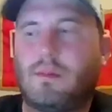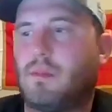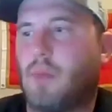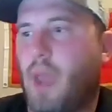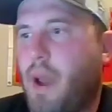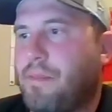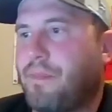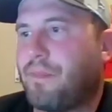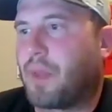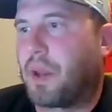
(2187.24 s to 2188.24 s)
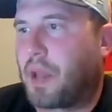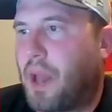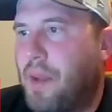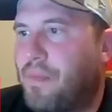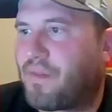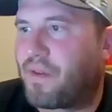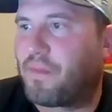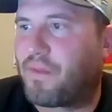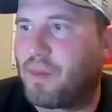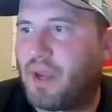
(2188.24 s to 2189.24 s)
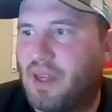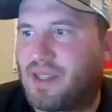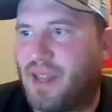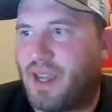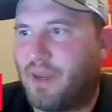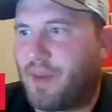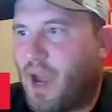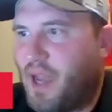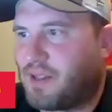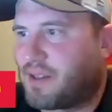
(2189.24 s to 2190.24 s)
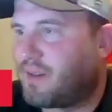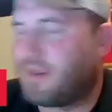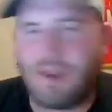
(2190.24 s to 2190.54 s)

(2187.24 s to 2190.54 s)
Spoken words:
Yeah. Okay. For me, it's Nyheim Hines.